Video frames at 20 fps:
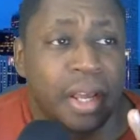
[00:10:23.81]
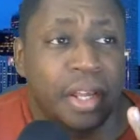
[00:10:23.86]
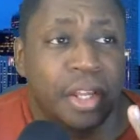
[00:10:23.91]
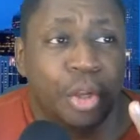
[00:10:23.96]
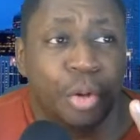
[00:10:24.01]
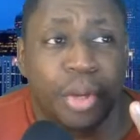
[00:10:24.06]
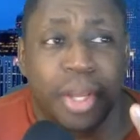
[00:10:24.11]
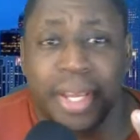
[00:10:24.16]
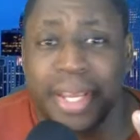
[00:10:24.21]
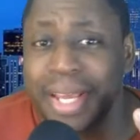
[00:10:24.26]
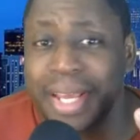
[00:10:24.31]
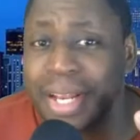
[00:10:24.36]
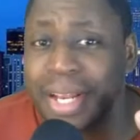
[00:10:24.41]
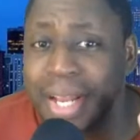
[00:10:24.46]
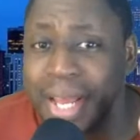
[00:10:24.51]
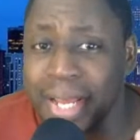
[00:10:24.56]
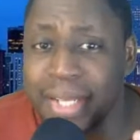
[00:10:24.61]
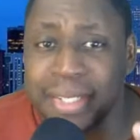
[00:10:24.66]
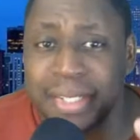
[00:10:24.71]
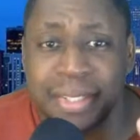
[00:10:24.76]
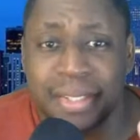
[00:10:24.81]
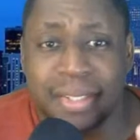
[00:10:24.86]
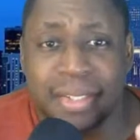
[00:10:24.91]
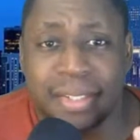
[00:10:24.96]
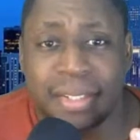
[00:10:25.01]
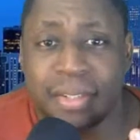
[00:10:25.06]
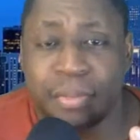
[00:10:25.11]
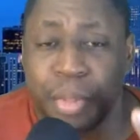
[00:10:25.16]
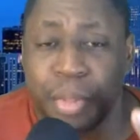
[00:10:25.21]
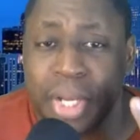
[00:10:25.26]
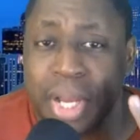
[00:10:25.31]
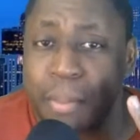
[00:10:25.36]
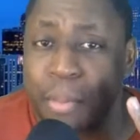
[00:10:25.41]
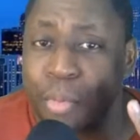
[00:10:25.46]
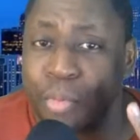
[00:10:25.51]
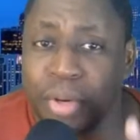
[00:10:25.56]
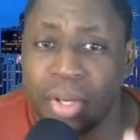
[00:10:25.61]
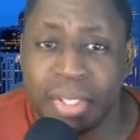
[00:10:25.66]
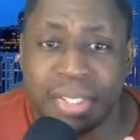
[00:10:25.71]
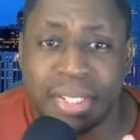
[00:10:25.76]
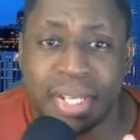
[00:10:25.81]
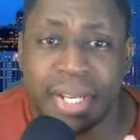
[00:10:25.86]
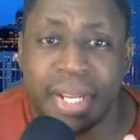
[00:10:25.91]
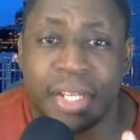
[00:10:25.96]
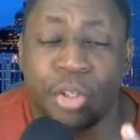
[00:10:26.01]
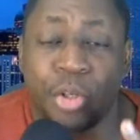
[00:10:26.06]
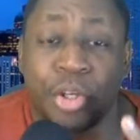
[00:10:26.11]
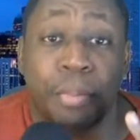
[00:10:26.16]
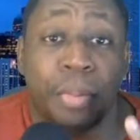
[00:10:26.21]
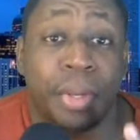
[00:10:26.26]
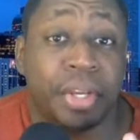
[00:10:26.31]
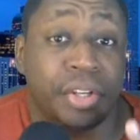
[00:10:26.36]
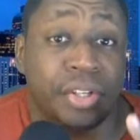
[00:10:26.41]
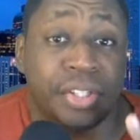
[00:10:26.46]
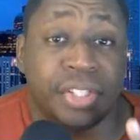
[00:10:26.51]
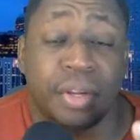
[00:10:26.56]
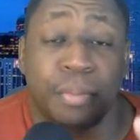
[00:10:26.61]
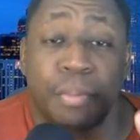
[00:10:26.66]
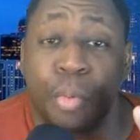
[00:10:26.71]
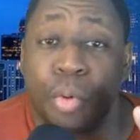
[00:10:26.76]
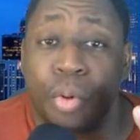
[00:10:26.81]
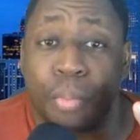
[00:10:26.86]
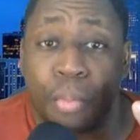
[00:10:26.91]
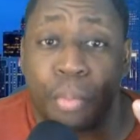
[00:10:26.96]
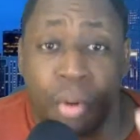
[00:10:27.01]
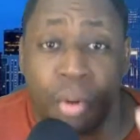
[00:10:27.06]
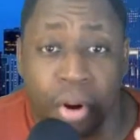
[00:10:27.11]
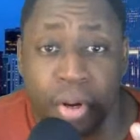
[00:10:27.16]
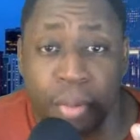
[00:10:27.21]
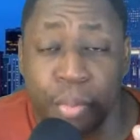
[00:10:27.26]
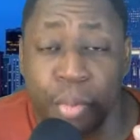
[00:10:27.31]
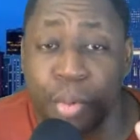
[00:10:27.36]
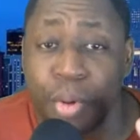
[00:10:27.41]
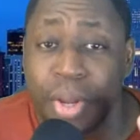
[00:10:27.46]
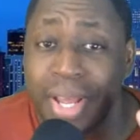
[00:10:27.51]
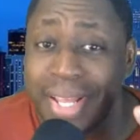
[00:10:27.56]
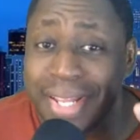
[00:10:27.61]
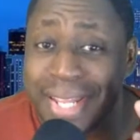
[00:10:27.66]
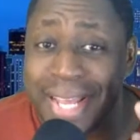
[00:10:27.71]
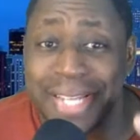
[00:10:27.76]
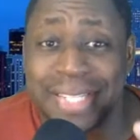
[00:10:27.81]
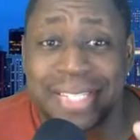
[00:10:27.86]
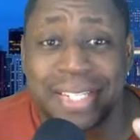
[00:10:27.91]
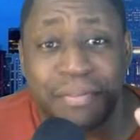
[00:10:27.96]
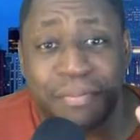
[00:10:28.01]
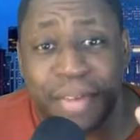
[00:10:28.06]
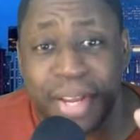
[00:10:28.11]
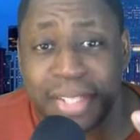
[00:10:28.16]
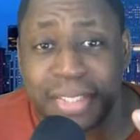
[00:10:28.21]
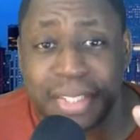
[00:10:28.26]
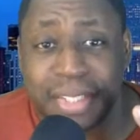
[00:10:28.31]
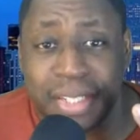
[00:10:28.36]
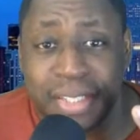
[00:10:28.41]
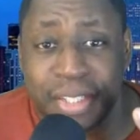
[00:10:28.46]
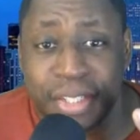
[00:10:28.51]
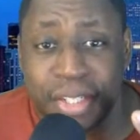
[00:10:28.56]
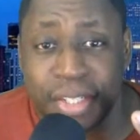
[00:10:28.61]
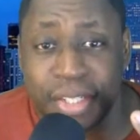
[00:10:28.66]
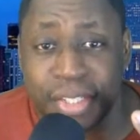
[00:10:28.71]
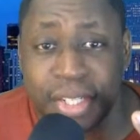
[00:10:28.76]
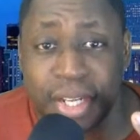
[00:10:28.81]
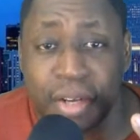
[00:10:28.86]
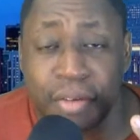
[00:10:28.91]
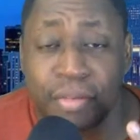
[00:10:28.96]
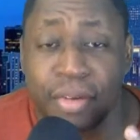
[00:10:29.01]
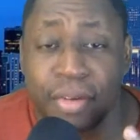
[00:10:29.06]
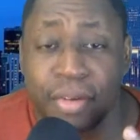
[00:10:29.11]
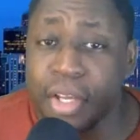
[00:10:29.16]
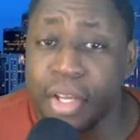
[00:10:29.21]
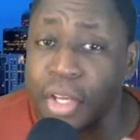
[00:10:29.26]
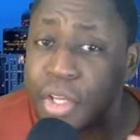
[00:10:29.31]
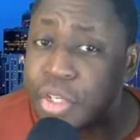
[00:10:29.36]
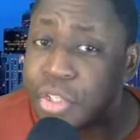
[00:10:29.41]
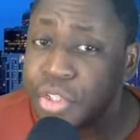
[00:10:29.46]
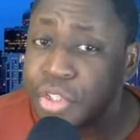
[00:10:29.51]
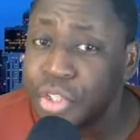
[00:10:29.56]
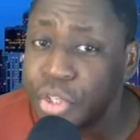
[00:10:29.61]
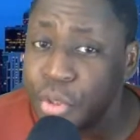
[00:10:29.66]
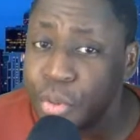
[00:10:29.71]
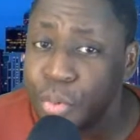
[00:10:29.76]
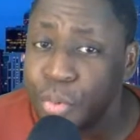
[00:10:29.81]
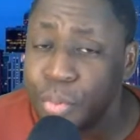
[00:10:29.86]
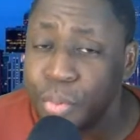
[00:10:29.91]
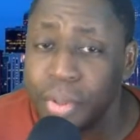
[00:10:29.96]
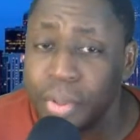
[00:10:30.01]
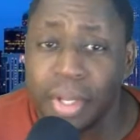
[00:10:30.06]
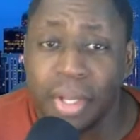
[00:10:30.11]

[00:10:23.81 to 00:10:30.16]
You can get licenses, become a real estate agent. You can make yourself more marketable. That's investing into yourself. Two,